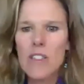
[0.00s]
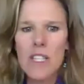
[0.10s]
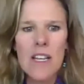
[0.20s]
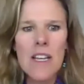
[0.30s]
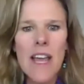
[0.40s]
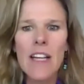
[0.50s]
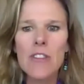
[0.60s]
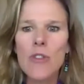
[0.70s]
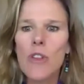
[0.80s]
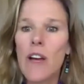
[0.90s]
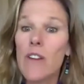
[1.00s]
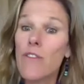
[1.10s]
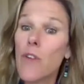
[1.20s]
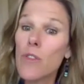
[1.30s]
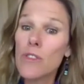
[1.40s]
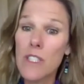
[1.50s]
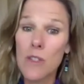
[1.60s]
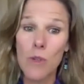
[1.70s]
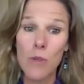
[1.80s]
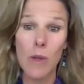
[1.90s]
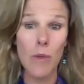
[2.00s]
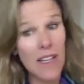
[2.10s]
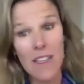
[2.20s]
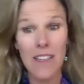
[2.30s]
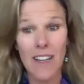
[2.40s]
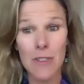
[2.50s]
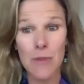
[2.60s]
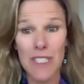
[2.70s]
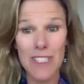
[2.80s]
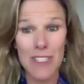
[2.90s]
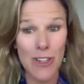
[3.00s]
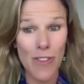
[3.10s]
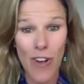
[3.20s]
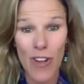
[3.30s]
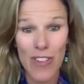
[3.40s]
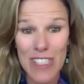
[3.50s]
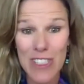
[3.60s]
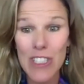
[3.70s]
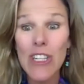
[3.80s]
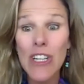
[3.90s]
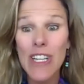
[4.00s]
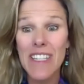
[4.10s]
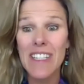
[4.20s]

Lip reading: a natural unfolding when we recognize we deserve all this good